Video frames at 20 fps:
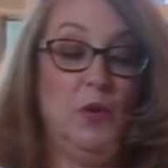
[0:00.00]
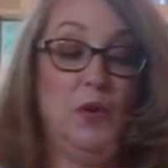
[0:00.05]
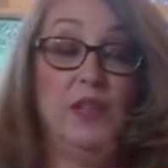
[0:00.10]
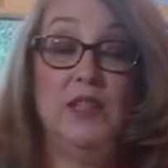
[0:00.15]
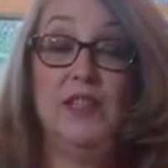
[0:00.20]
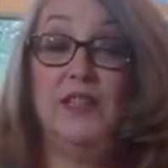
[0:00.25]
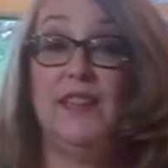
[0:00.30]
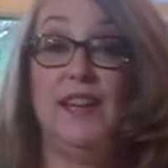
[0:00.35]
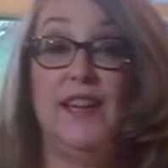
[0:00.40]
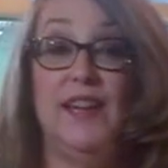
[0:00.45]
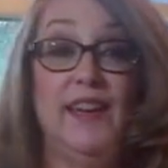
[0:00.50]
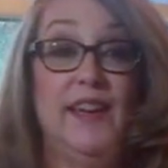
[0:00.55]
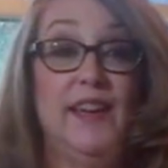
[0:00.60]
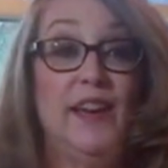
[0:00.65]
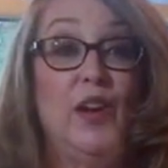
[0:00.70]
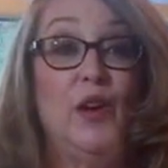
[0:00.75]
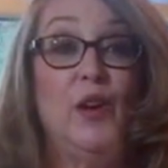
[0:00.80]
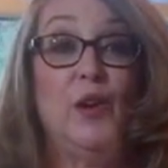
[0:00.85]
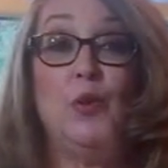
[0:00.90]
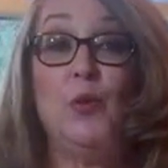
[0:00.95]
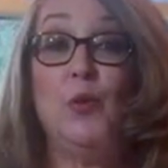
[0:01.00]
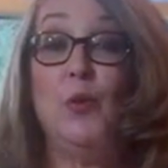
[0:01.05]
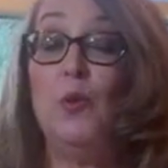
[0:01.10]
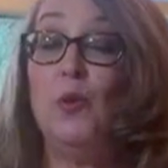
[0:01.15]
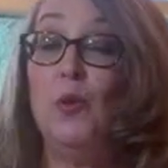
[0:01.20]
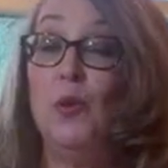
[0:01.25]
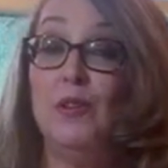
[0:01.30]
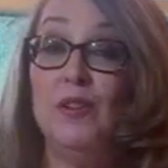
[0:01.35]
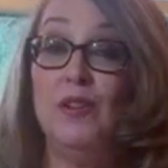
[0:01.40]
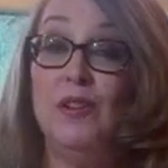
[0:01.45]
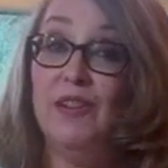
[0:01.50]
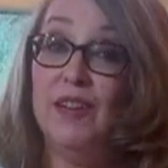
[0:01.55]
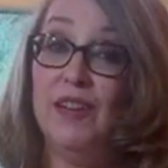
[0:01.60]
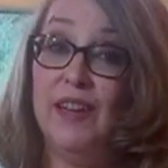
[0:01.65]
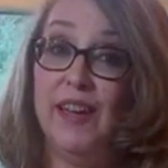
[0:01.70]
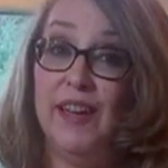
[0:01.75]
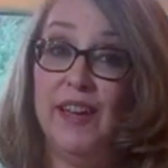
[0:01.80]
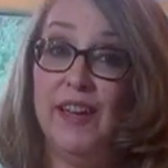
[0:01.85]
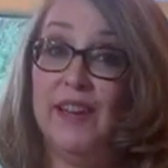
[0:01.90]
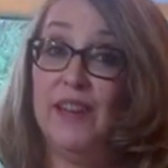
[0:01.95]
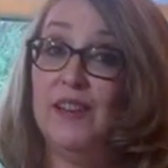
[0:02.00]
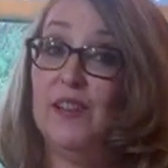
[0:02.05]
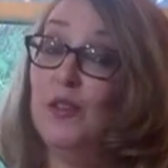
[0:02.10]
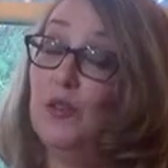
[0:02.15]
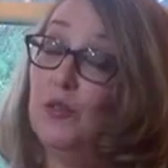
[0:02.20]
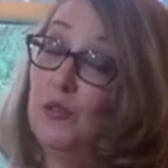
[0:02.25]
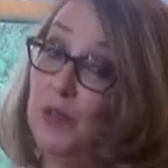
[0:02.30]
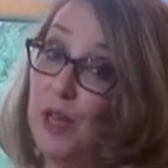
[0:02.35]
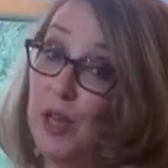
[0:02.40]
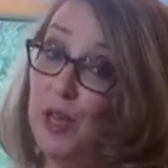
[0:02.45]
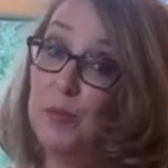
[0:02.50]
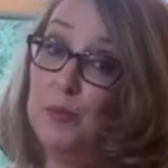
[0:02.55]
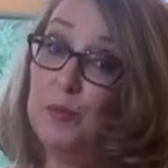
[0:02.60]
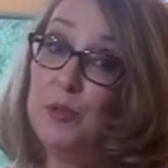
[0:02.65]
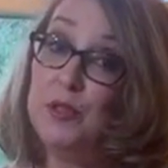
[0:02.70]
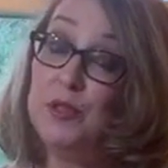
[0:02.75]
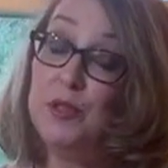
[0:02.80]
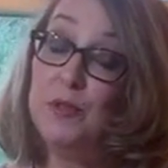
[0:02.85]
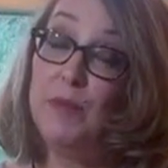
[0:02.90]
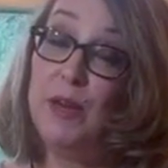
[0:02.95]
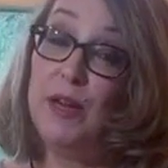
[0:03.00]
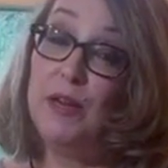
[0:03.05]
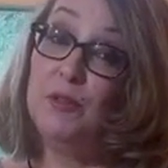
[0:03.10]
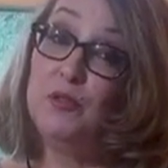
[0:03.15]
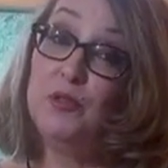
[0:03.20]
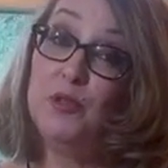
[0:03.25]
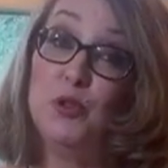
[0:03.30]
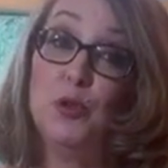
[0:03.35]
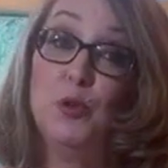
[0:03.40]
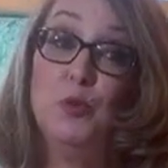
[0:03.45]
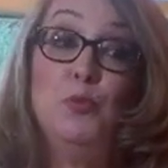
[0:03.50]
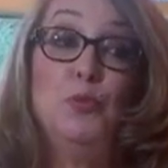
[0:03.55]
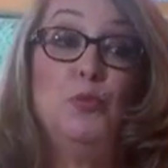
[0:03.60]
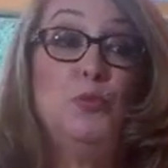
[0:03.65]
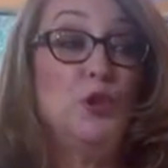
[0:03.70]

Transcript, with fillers: going to take an ordinary can of Campbell's tomato soup,